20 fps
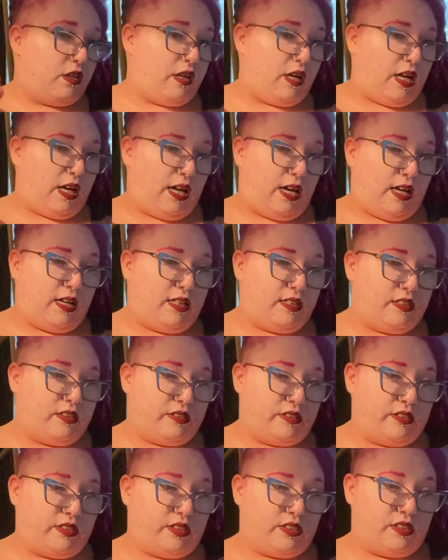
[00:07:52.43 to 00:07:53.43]

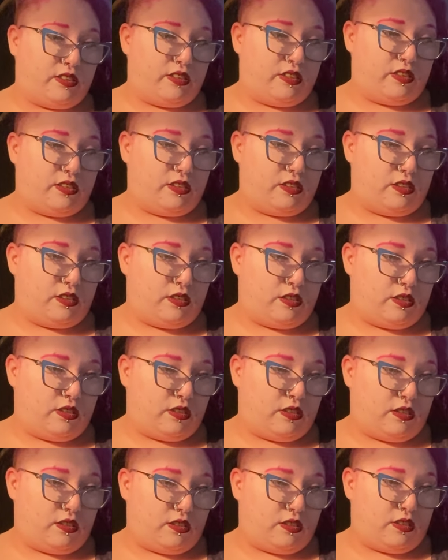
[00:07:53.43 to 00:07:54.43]
And
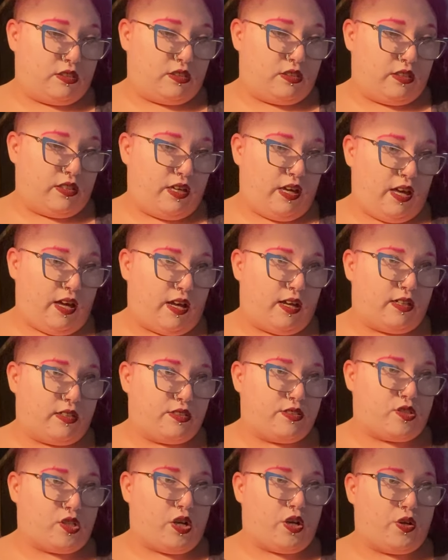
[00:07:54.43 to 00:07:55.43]
yeah,
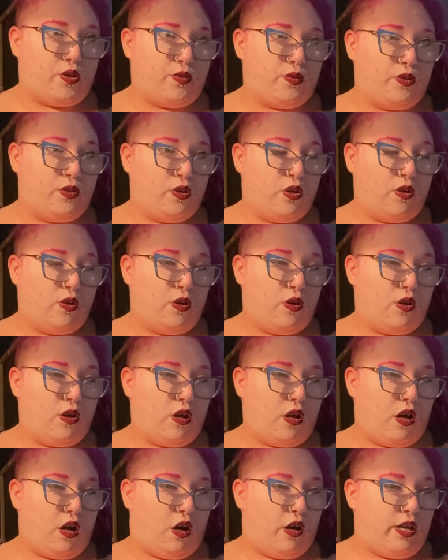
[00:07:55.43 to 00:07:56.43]
so
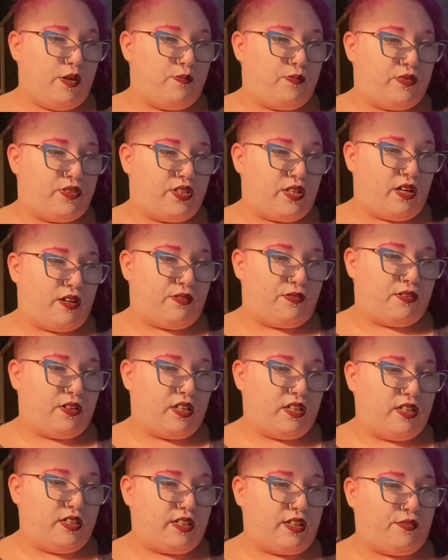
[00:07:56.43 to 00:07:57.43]
I am
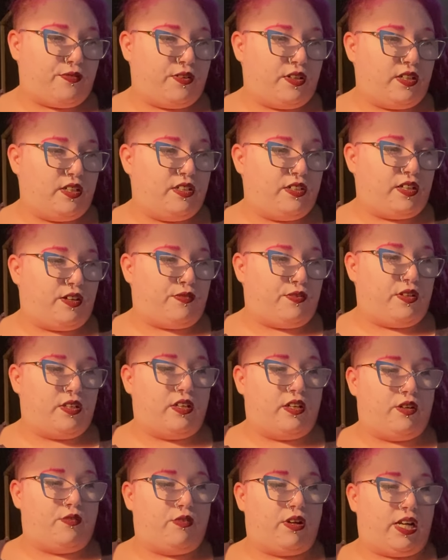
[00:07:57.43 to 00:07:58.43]
definitely going
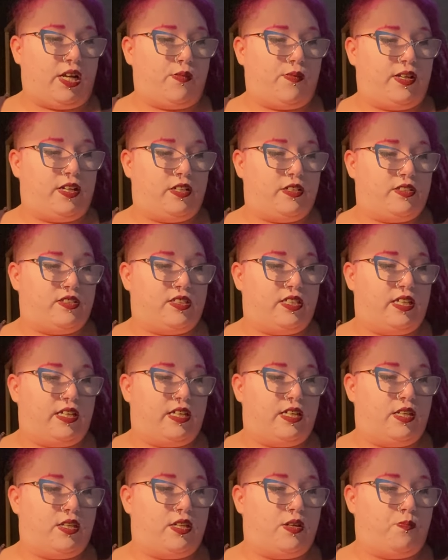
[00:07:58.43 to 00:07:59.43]
to recommend
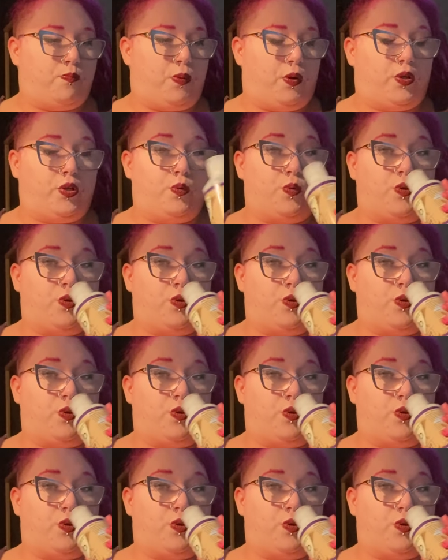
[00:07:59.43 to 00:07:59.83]
the body